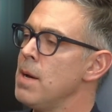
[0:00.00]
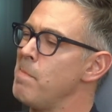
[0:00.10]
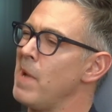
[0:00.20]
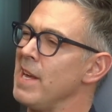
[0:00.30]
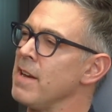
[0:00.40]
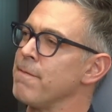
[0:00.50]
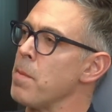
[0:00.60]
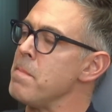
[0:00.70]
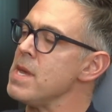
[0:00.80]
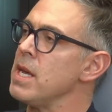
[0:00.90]
But I think for
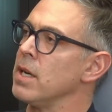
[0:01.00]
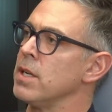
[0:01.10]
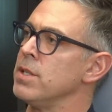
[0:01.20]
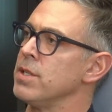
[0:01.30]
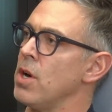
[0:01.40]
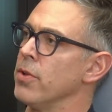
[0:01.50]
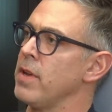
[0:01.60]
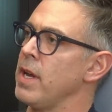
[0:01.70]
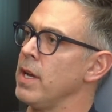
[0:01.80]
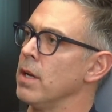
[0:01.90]
me in
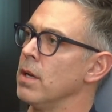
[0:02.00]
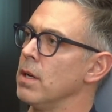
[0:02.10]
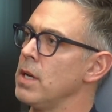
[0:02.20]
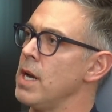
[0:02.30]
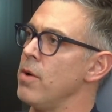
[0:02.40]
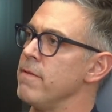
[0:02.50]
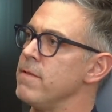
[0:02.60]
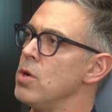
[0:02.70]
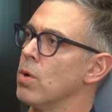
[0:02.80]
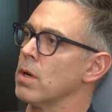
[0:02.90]
consulting, if
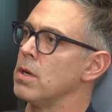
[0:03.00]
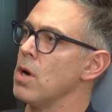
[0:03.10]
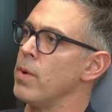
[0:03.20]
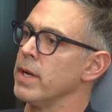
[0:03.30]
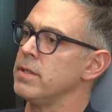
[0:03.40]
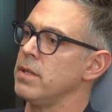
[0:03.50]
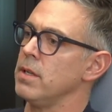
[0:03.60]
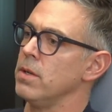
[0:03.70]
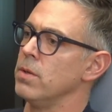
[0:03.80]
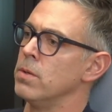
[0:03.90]
you're going
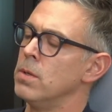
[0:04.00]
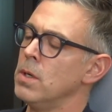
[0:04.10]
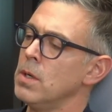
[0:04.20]
to